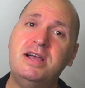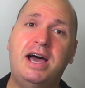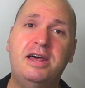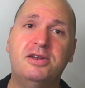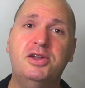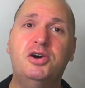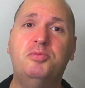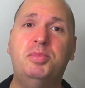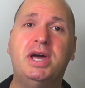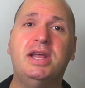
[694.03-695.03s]
I don't know,
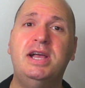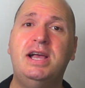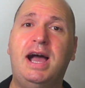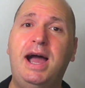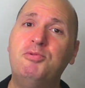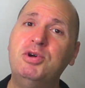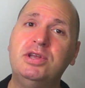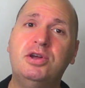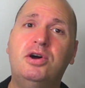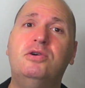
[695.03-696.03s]
but I
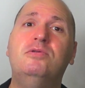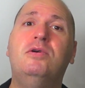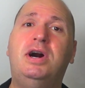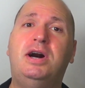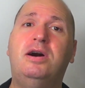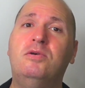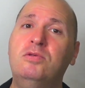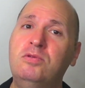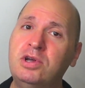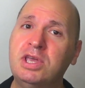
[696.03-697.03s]
wouldn't go
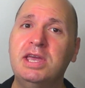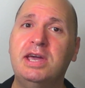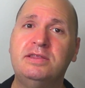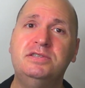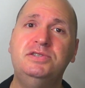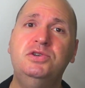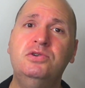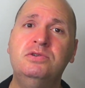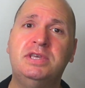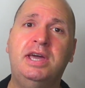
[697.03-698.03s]
looking at this
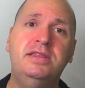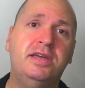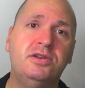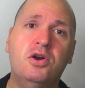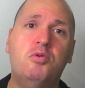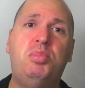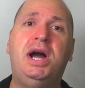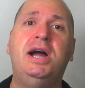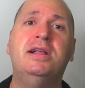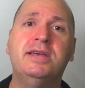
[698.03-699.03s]
news and then go
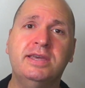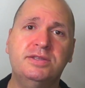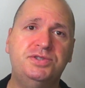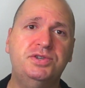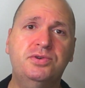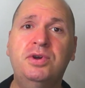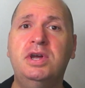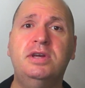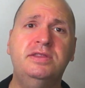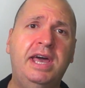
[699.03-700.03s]
piling into
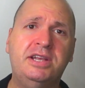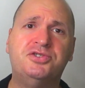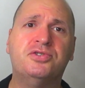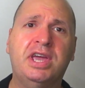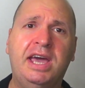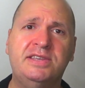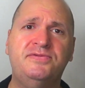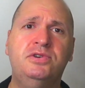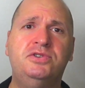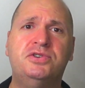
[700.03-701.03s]
natural gas
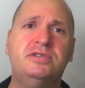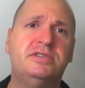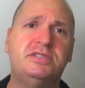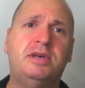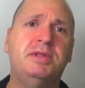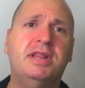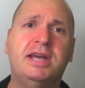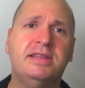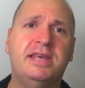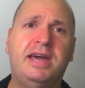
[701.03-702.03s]
futures or something
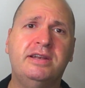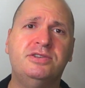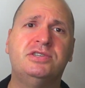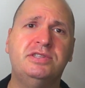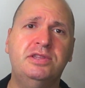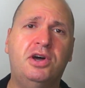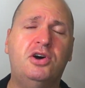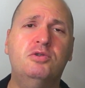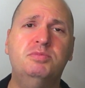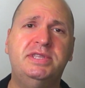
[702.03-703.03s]
like that just in the
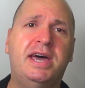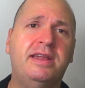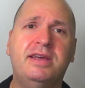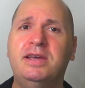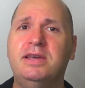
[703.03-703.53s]
hopes that